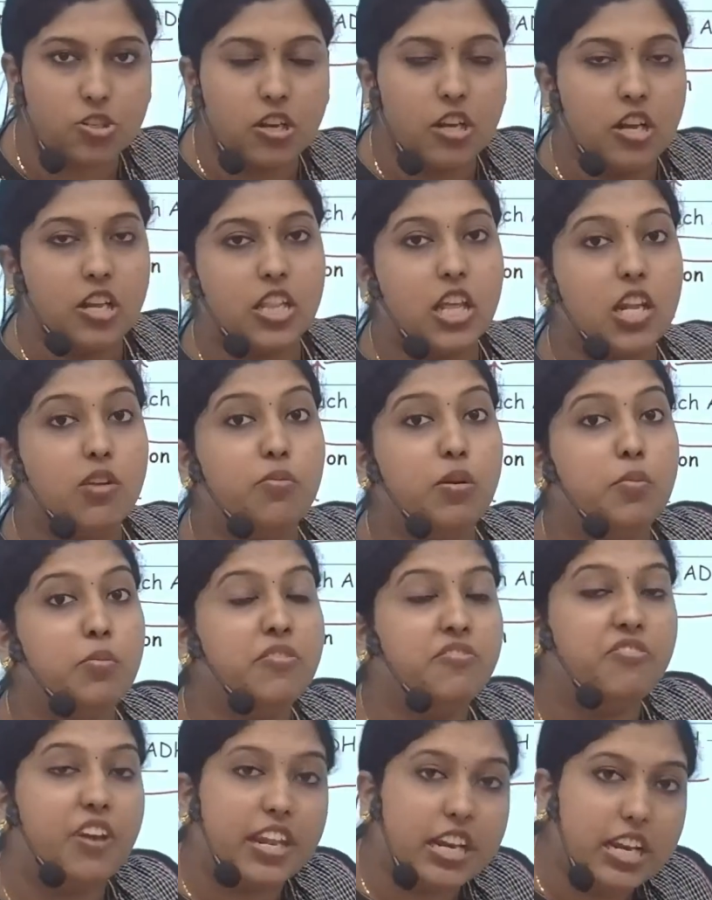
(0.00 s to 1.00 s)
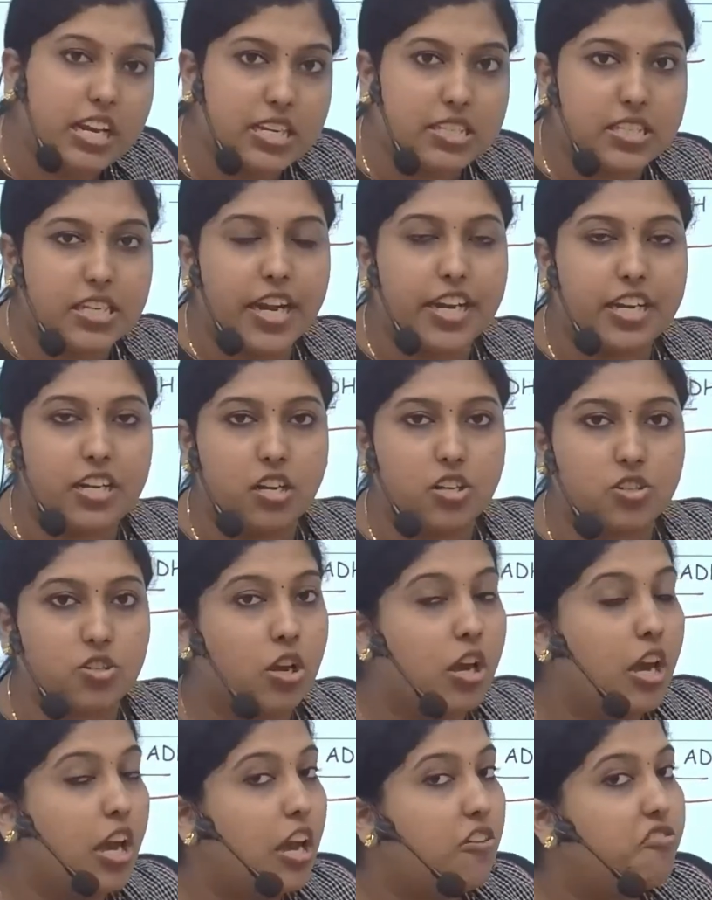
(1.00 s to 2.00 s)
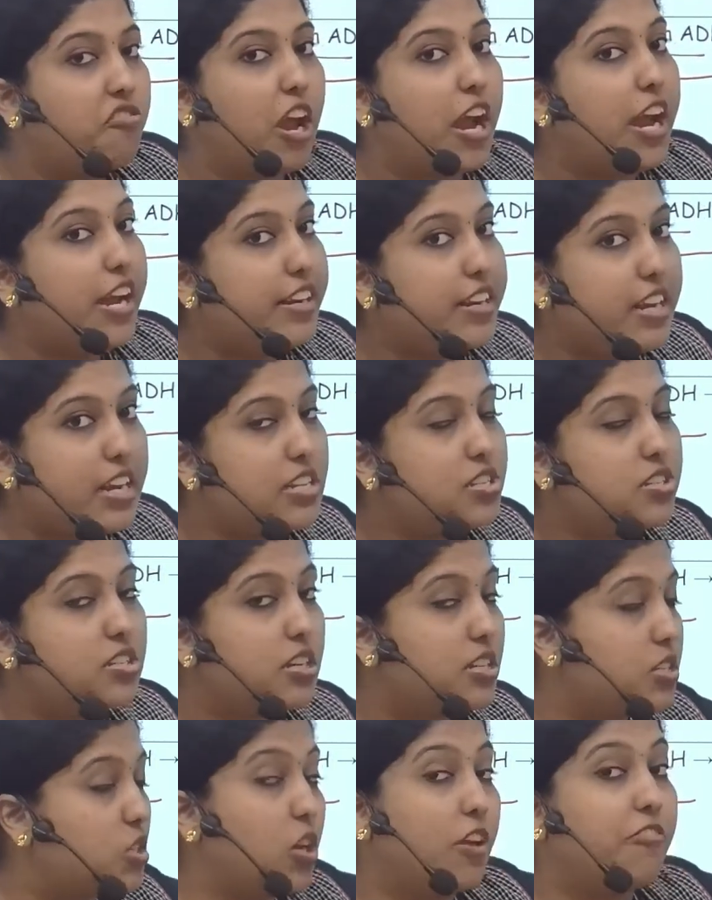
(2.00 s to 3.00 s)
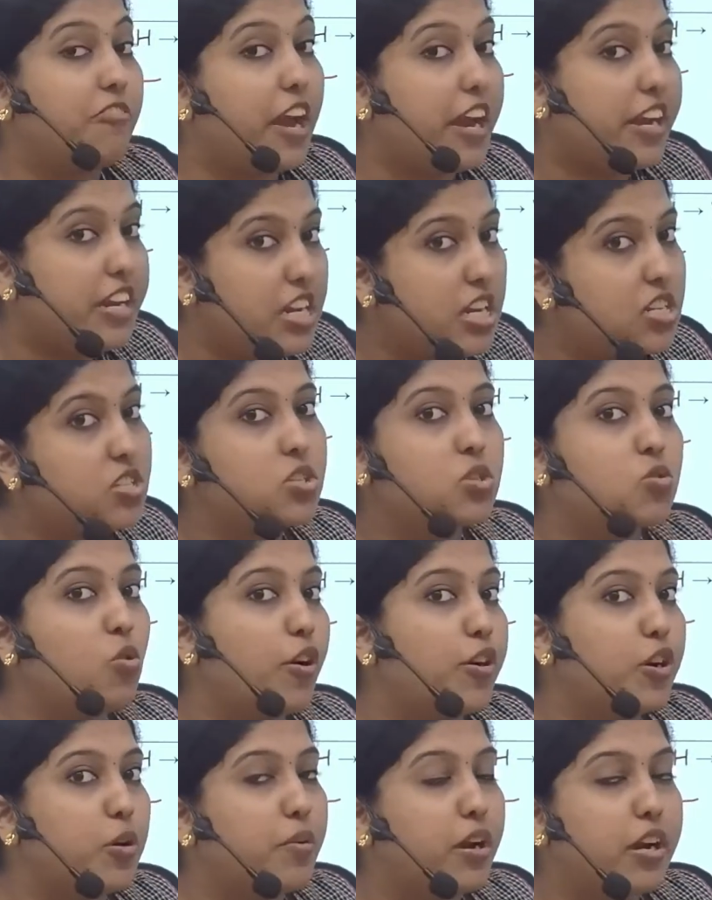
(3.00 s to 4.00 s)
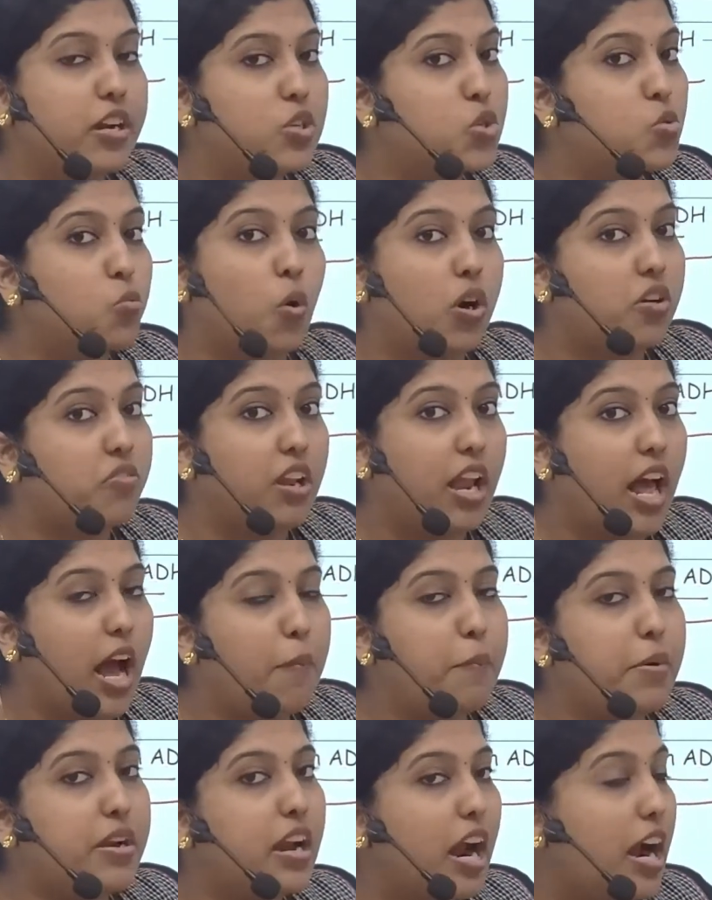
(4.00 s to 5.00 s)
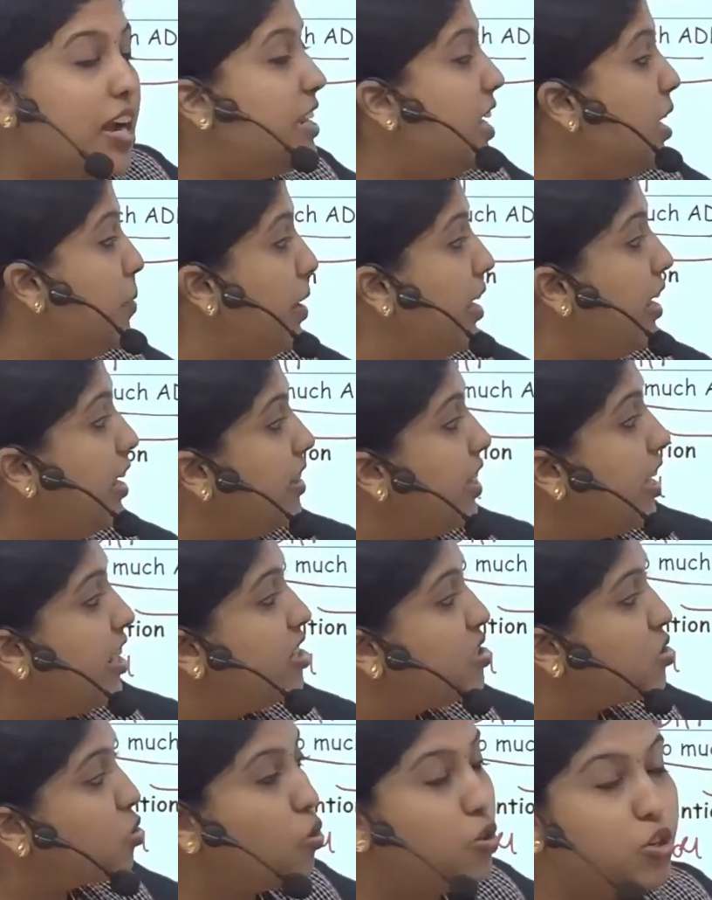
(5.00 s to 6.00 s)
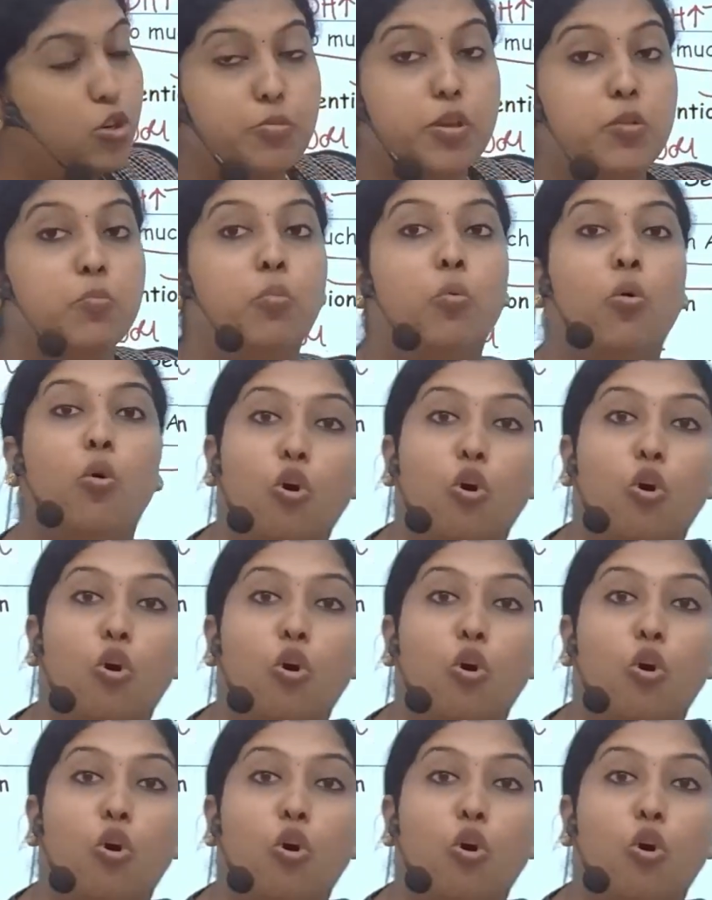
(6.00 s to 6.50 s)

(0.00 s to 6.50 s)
There will be very less ADH. If ADH is going to be reduced, what will happen? Ultimately, there is going to be more